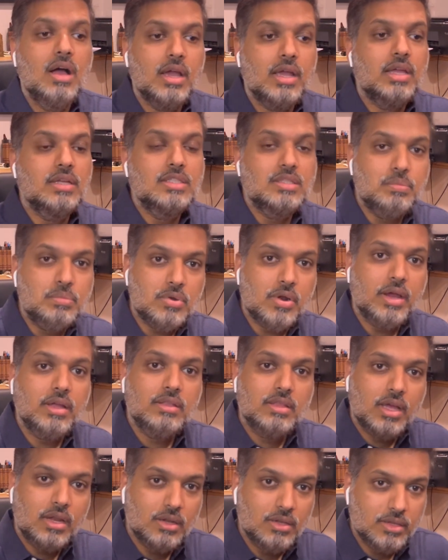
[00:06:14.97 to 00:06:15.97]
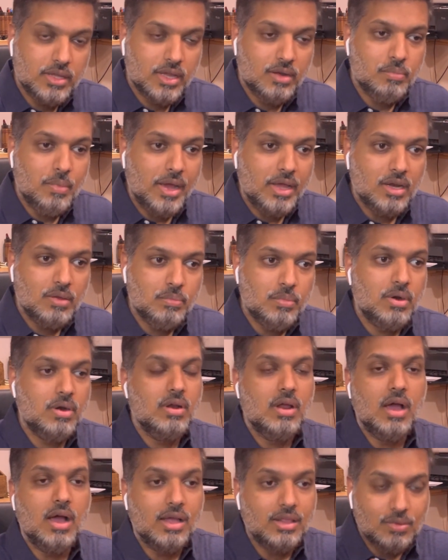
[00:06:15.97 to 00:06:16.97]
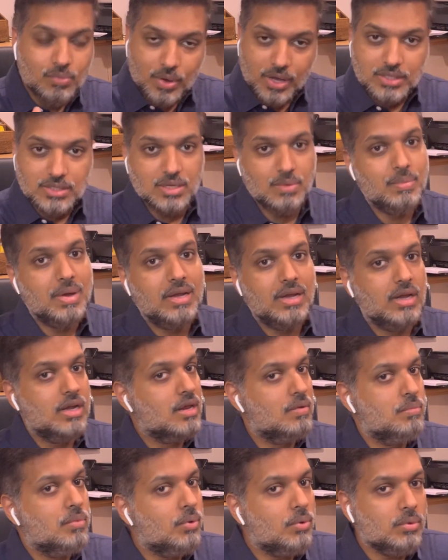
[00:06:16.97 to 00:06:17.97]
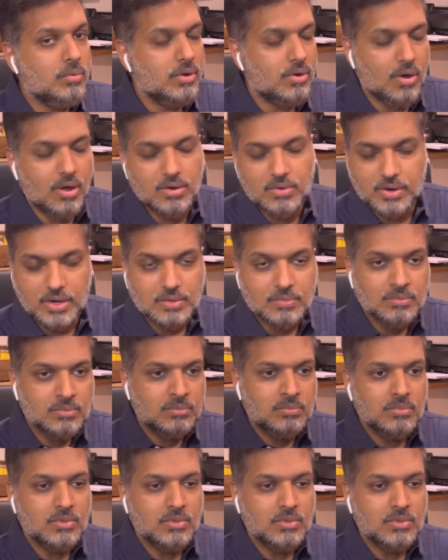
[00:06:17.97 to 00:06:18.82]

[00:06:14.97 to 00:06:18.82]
I can subtract that and get my number. Otherwise, I might end up over ordering.